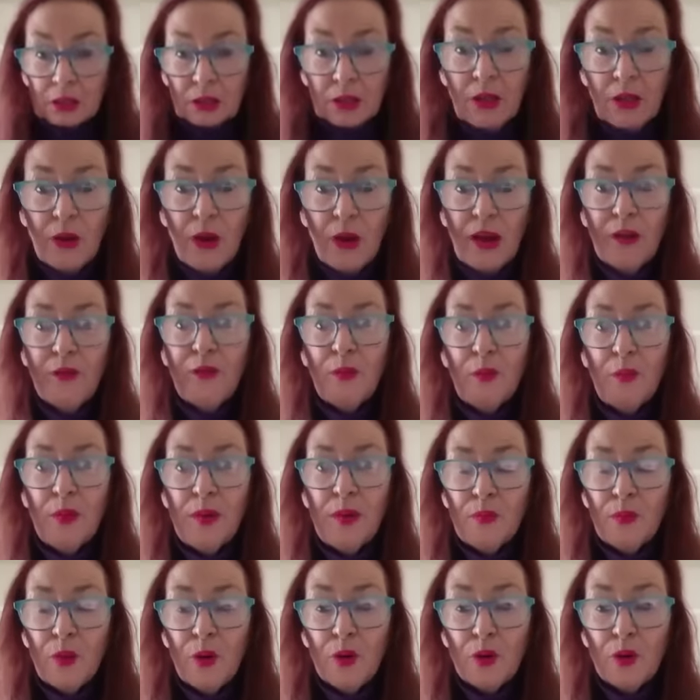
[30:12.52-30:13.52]
you have a
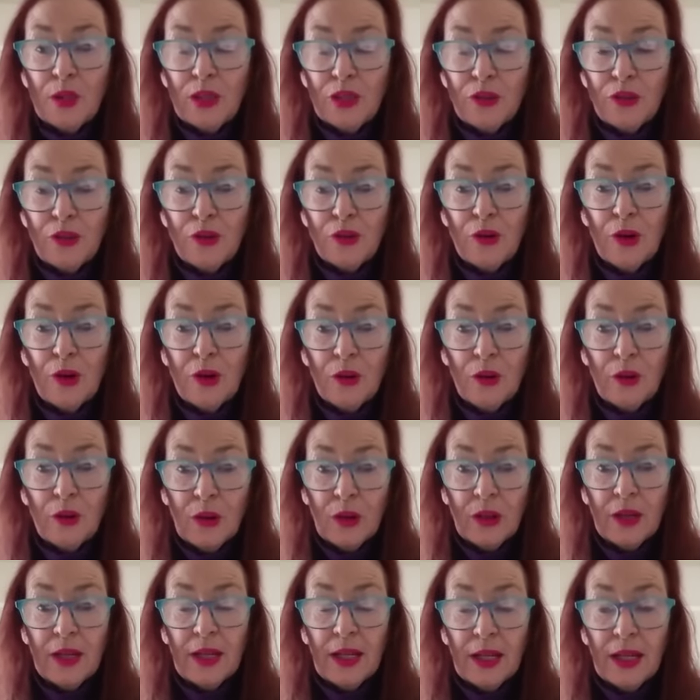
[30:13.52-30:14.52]
bit more
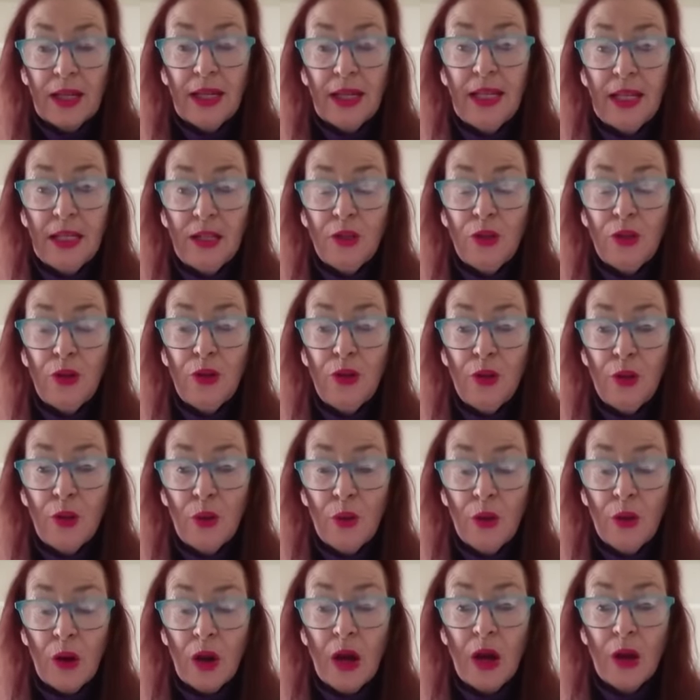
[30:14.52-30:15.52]
control in
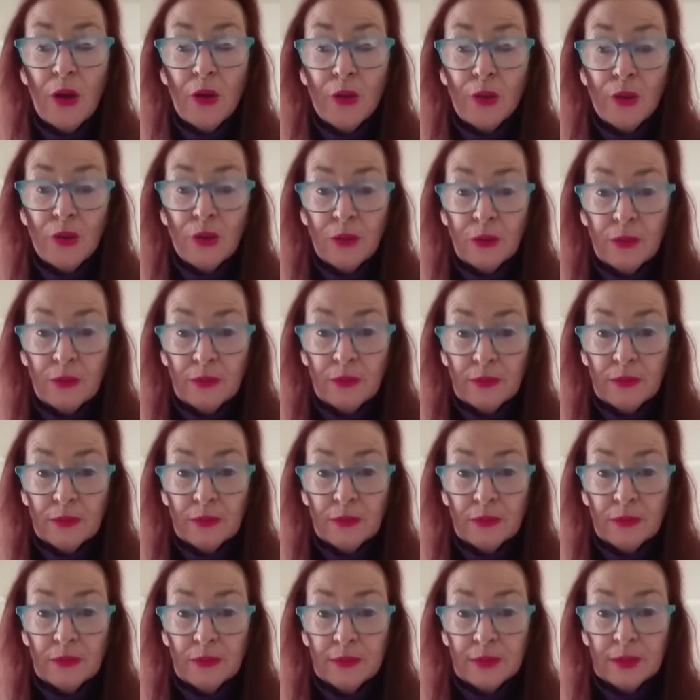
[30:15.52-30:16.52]
your own
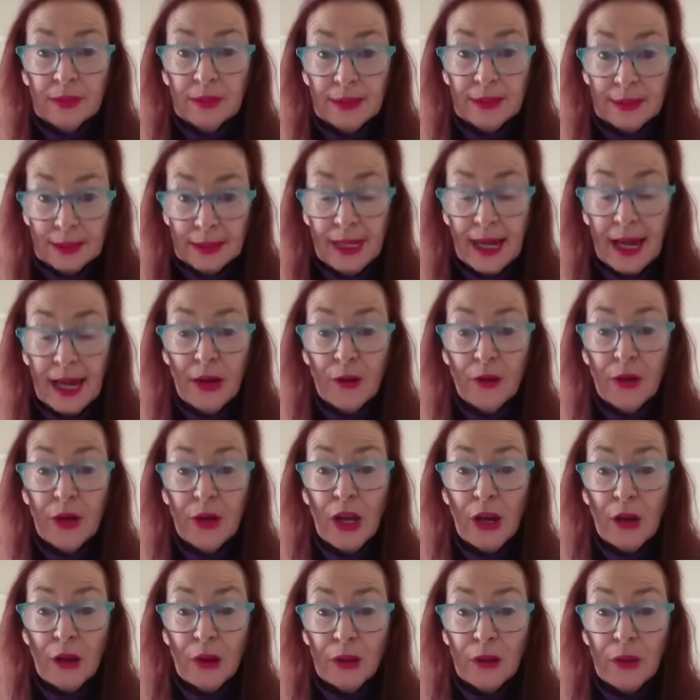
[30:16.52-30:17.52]

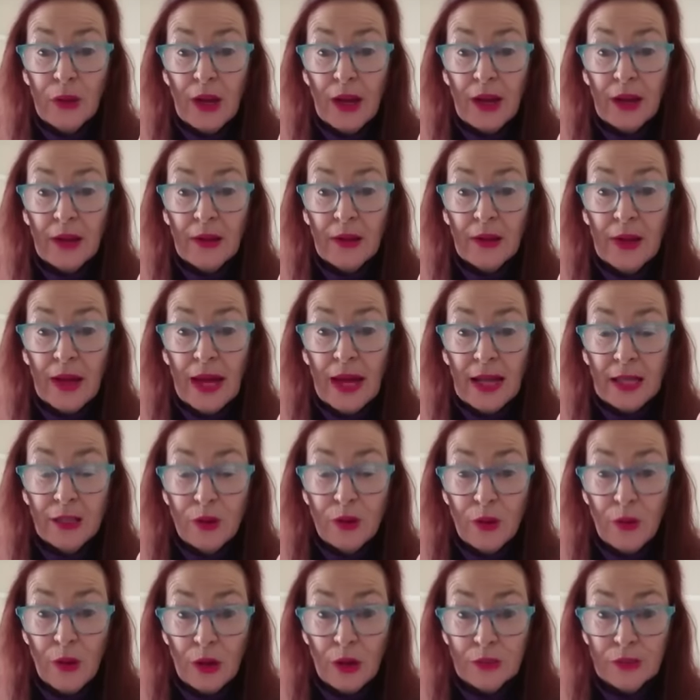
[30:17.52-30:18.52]
scenario and
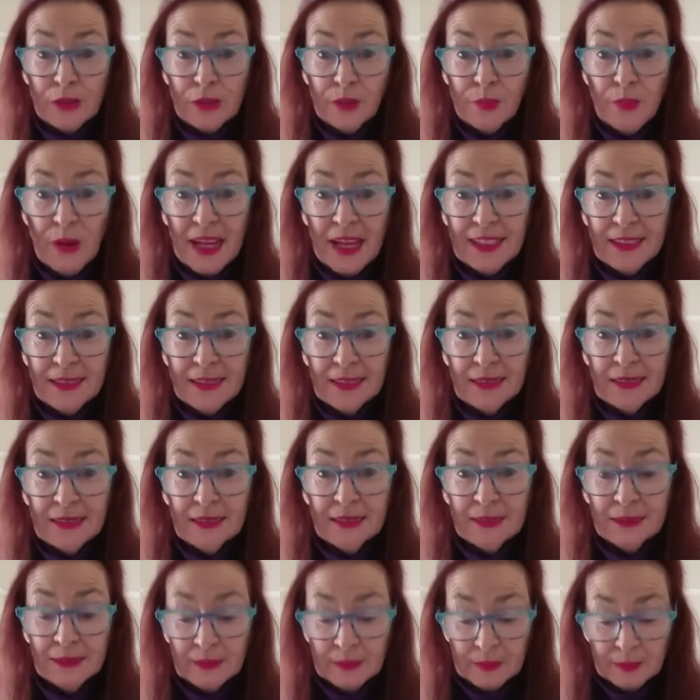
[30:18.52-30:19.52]
your own space.
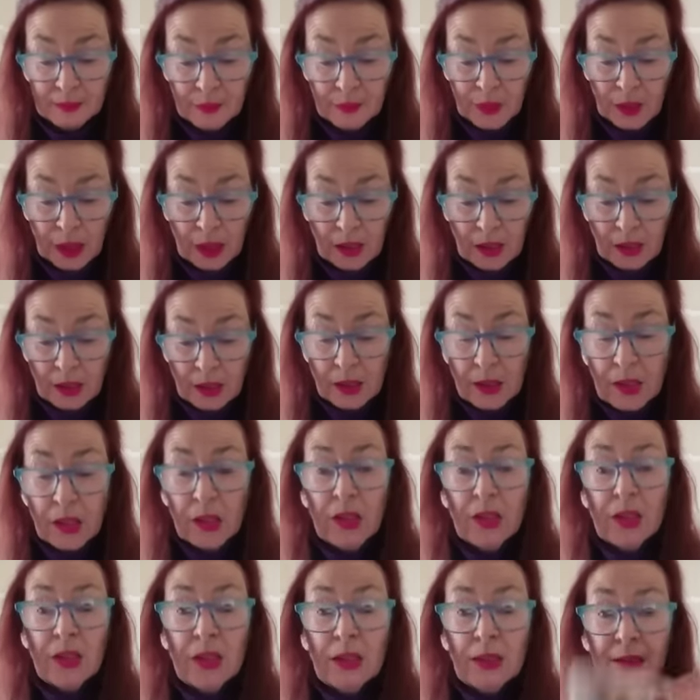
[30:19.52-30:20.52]

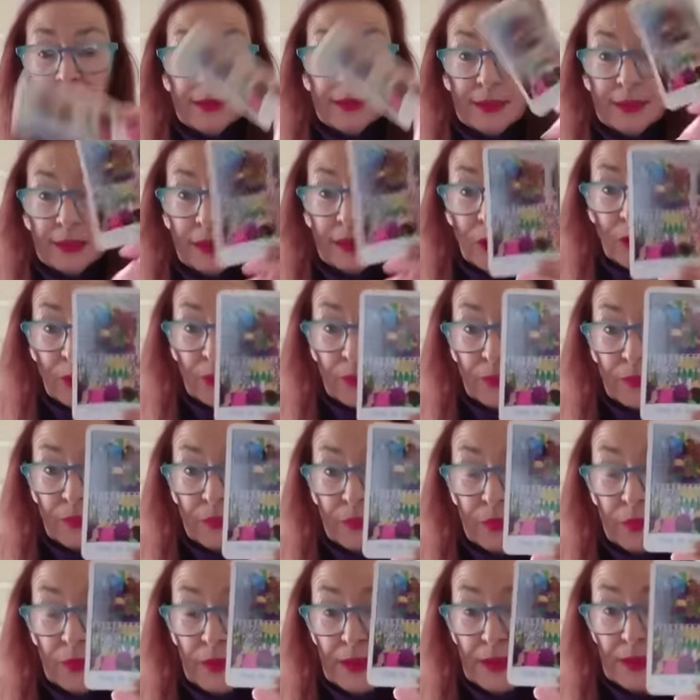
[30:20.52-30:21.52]
So
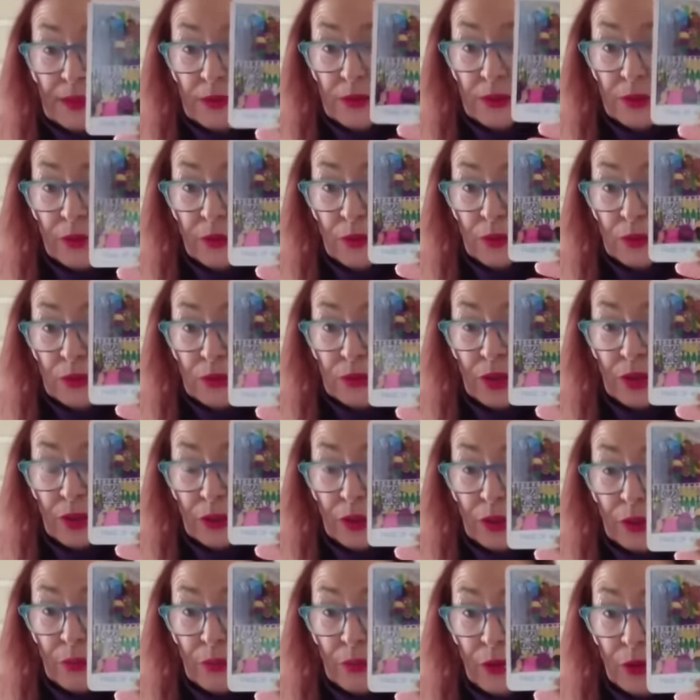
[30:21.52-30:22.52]
this is also
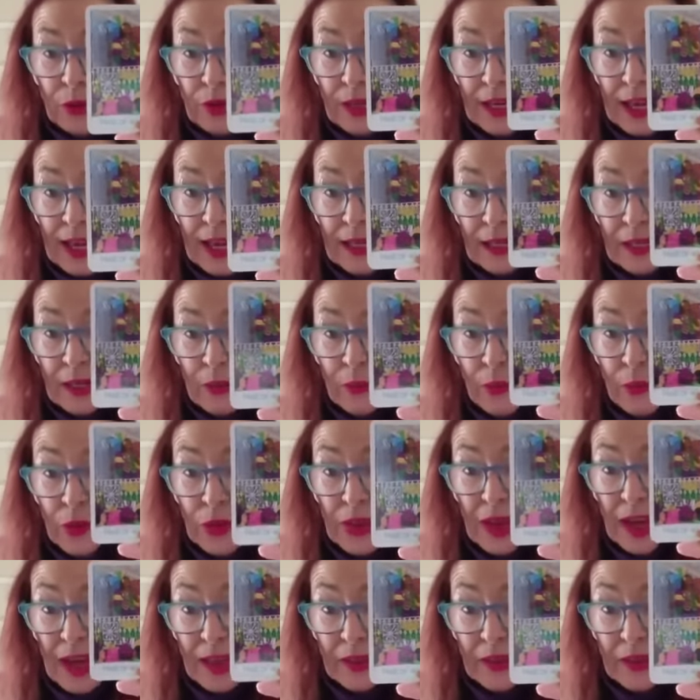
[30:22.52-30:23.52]
communicating
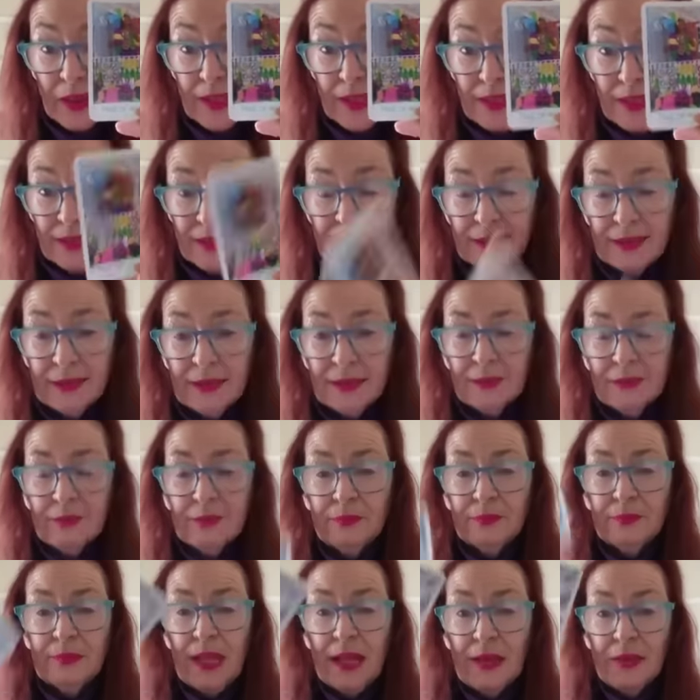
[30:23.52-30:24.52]
with others,
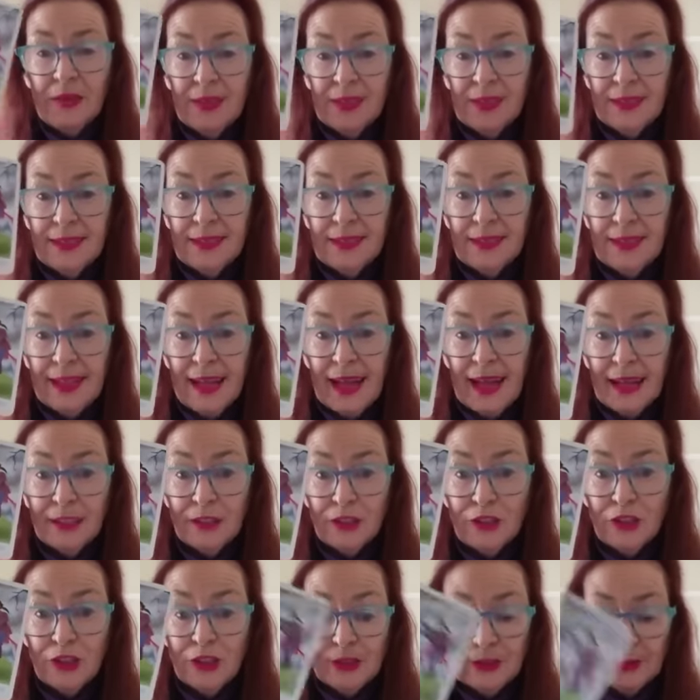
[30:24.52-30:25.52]
and this is
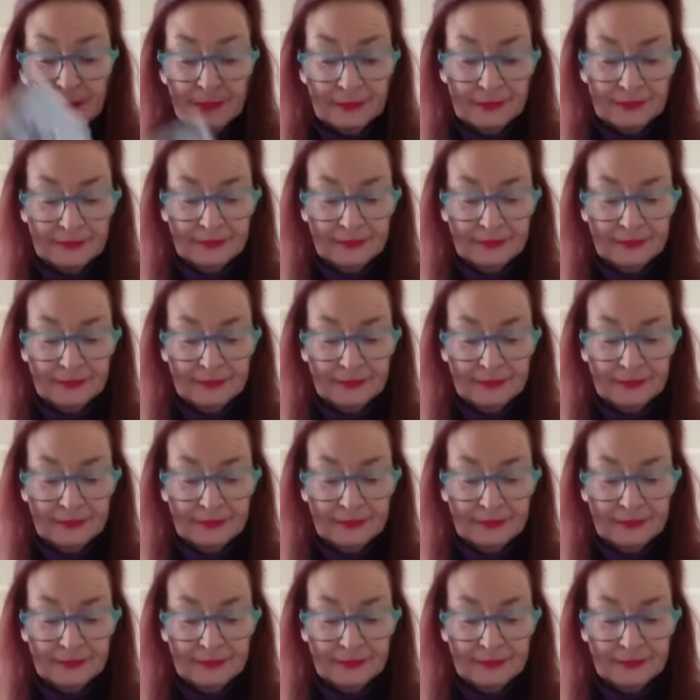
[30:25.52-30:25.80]
action.